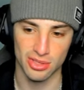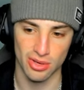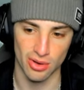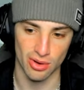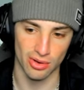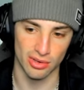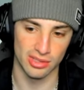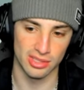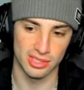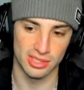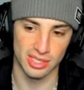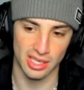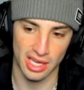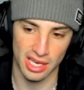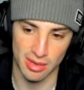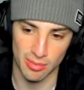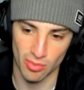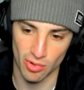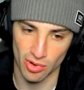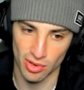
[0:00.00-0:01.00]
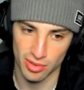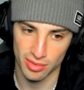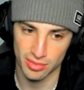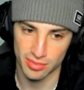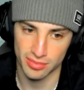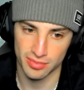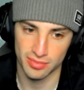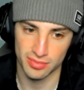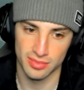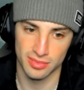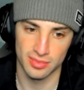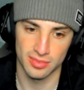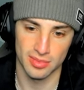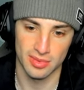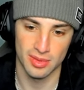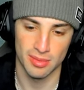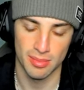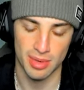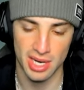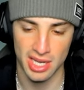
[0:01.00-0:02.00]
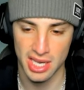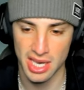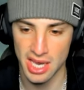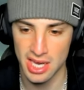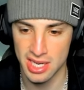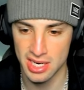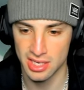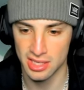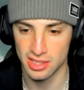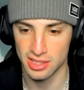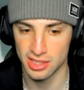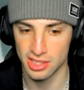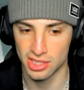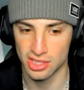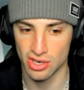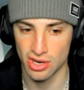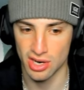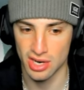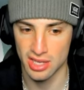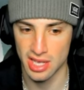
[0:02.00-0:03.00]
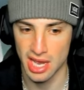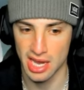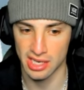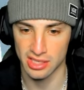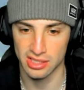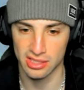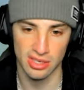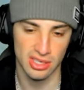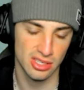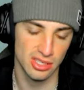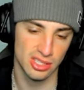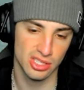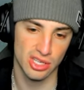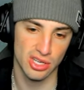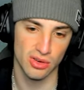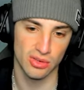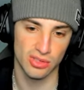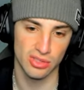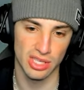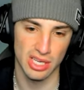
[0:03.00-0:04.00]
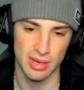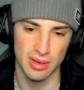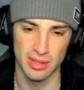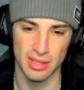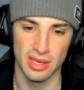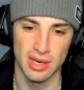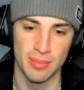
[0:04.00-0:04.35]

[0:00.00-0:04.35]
Taunt on this thing anymore. But I can just start attacking, so I could just go into like a,